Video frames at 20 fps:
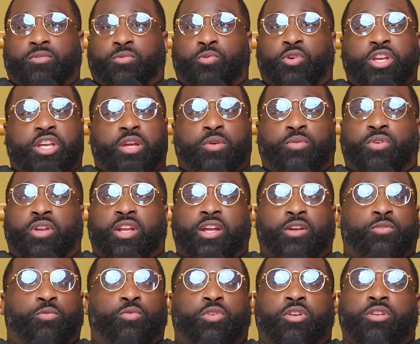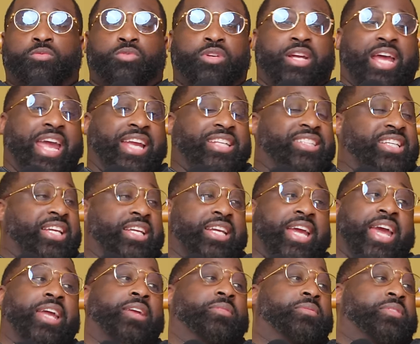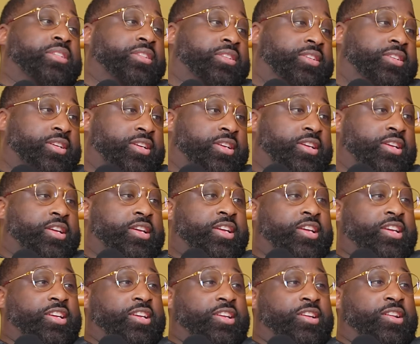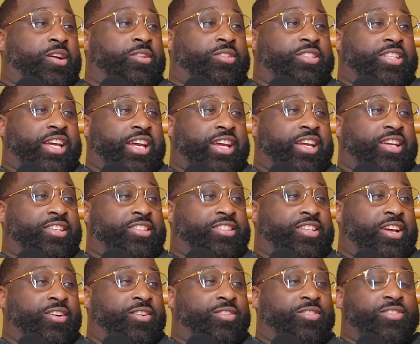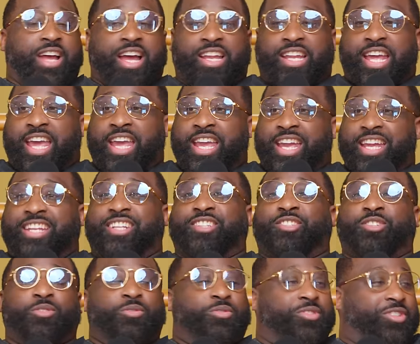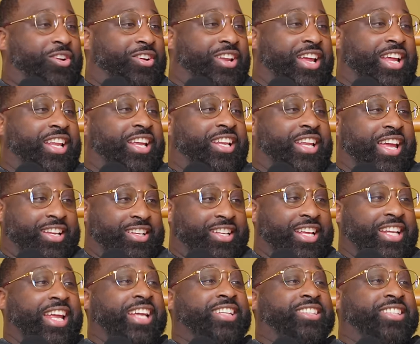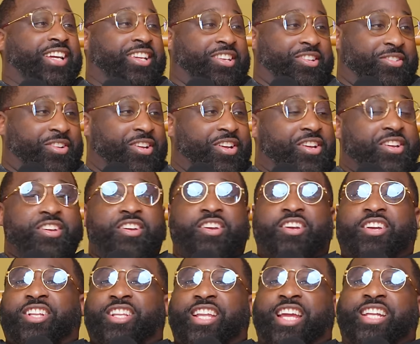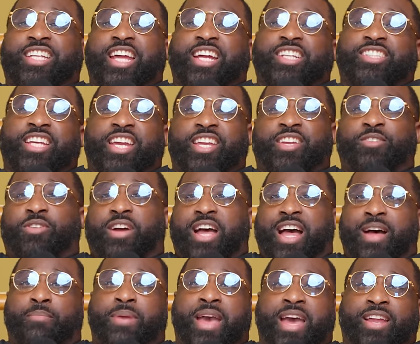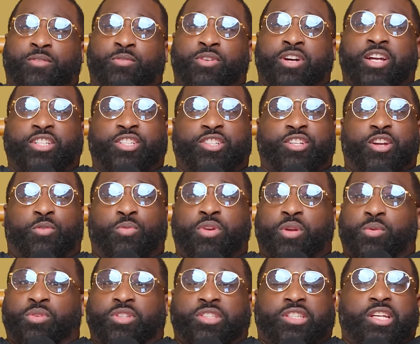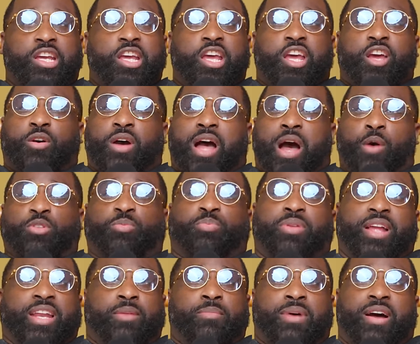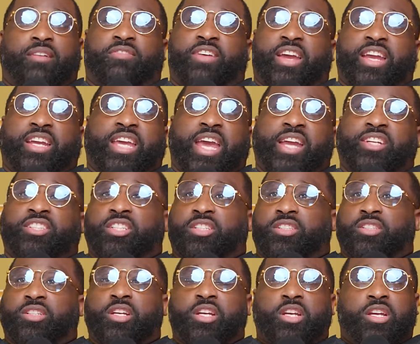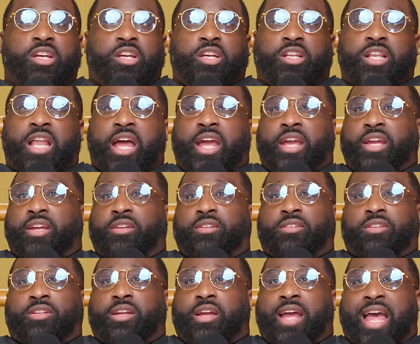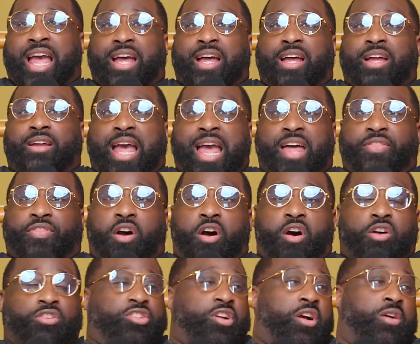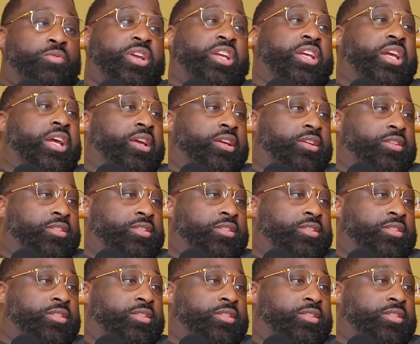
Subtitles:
1 year, we only won 18 games. You know what I'm saying? So out of 82, so let that tell you. Let that tell you how bad it was. You know, I was planning my vacation like after All-Star weekend.